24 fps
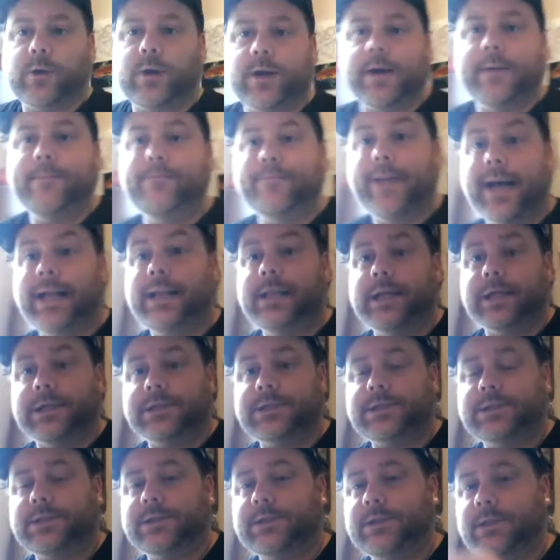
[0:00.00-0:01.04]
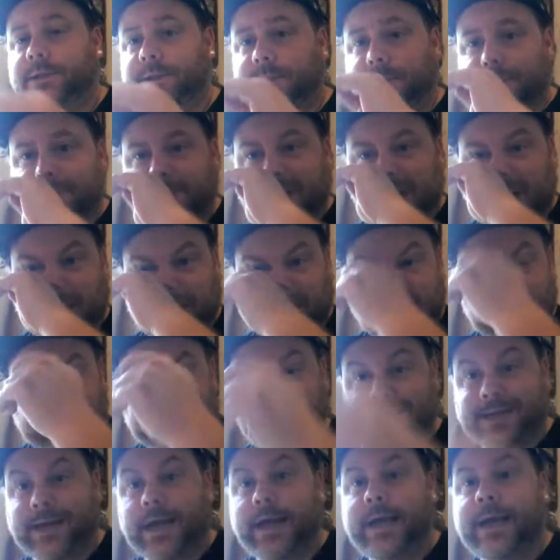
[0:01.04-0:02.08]
or embellish those colors,
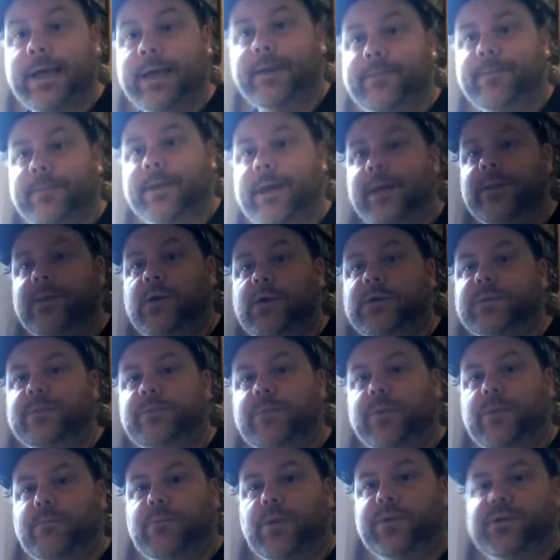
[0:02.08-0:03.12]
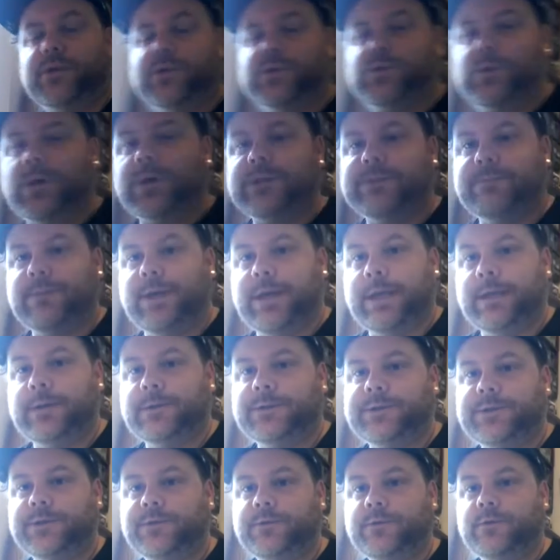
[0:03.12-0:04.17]
and those both those words mean
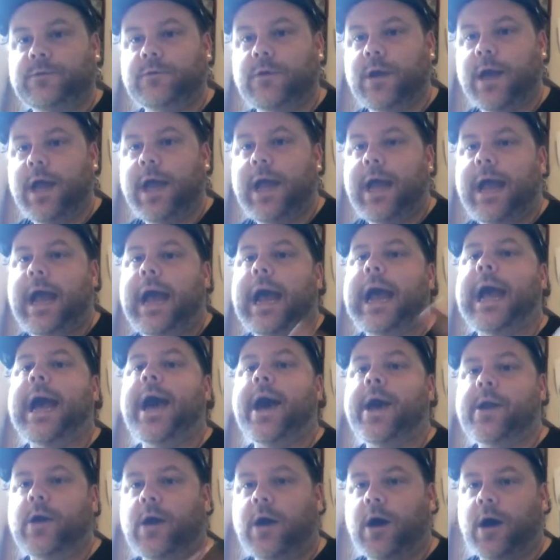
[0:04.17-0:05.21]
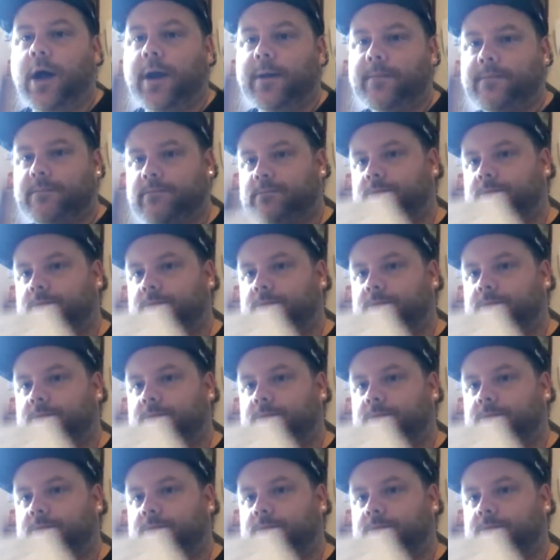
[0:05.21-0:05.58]
to add on.